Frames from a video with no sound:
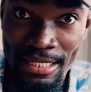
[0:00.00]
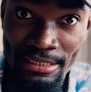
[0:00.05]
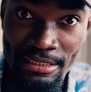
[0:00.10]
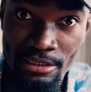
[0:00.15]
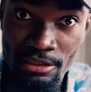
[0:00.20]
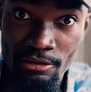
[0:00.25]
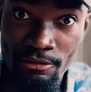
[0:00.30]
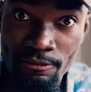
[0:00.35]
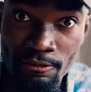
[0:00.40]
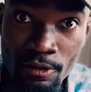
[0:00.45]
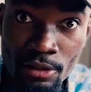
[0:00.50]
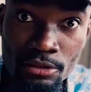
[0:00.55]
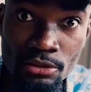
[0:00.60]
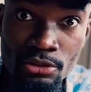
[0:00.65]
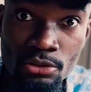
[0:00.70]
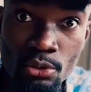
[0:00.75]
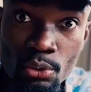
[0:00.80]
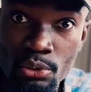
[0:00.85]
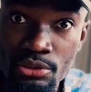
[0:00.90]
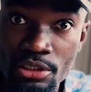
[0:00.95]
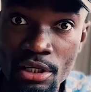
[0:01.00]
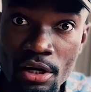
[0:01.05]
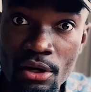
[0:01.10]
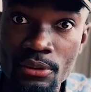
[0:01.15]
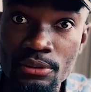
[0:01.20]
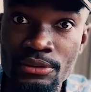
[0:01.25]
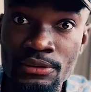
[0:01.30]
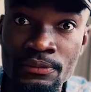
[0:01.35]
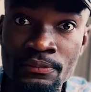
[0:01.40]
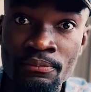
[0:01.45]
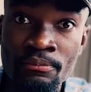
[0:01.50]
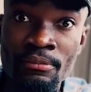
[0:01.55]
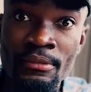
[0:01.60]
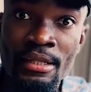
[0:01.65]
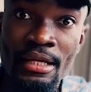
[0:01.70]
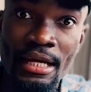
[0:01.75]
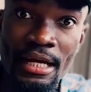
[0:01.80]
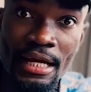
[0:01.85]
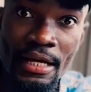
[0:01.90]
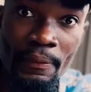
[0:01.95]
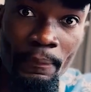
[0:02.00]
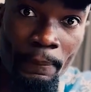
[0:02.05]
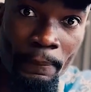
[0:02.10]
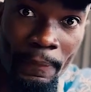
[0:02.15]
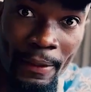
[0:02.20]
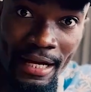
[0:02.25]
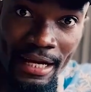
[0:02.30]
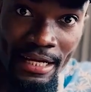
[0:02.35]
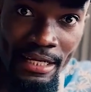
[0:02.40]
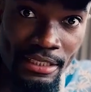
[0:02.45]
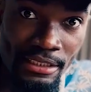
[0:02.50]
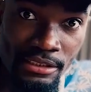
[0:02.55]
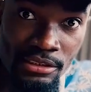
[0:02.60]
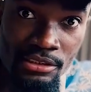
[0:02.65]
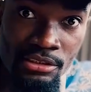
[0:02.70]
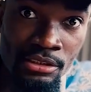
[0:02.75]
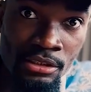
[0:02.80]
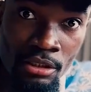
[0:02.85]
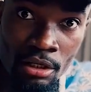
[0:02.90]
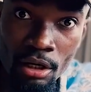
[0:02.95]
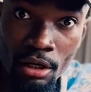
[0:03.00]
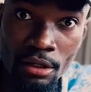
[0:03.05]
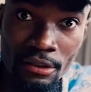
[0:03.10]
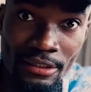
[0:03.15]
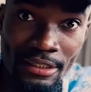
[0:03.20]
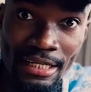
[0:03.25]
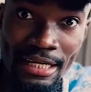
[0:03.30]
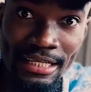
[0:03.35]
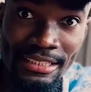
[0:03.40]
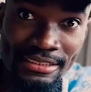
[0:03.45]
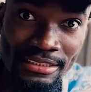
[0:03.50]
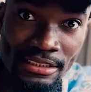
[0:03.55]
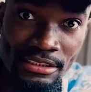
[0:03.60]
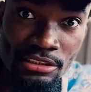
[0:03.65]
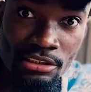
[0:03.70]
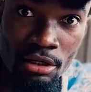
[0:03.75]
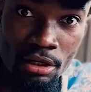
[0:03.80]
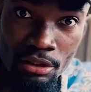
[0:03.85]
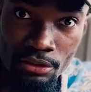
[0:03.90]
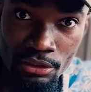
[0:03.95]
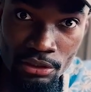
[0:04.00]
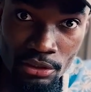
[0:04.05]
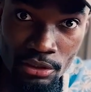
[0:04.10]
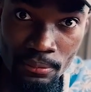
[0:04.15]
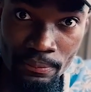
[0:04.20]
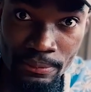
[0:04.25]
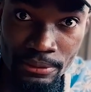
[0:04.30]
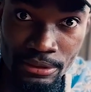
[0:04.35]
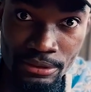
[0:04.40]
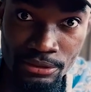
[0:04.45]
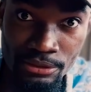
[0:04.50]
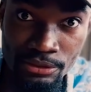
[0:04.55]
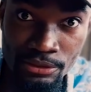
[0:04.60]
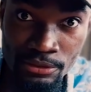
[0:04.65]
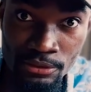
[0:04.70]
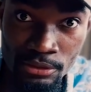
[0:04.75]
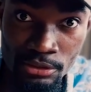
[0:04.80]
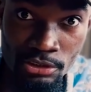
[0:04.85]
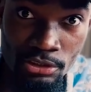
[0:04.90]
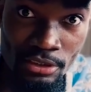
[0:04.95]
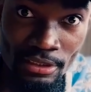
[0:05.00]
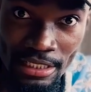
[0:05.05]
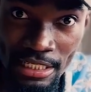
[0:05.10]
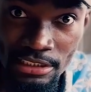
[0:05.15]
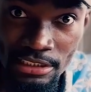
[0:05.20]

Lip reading: and then the fund goes out and buys other assets, other companies. So